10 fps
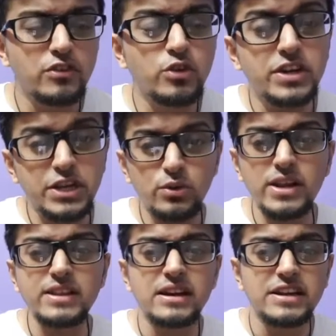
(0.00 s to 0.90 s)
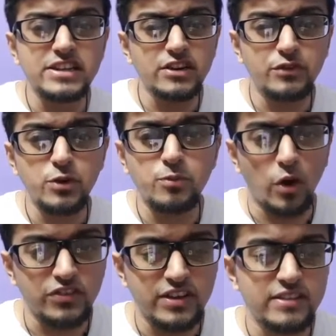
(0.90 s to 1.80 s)
So during the interview
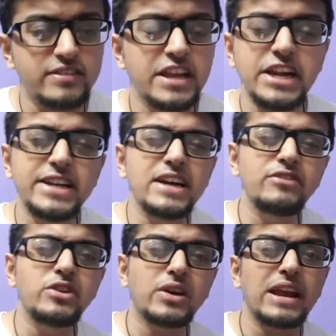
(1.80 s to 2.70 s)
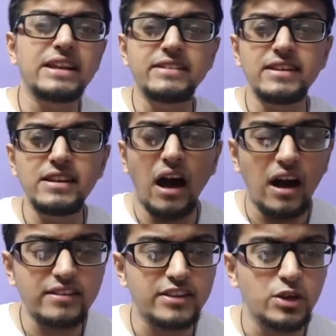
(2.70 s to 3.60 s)
process, the interviewer can easily
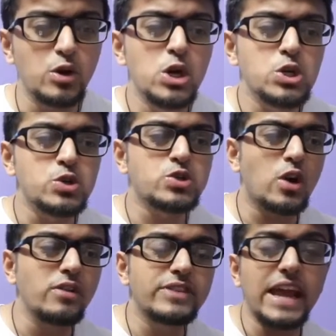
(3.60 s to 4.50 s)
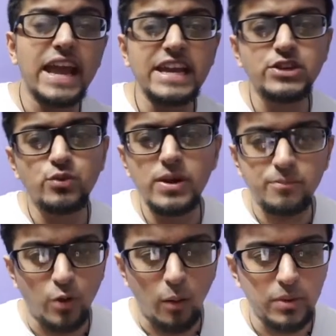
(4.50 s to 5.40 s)
ask you to solve the 8
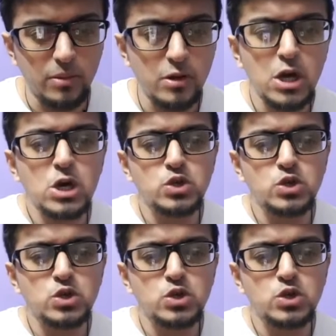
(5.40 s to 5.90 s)
queen problem.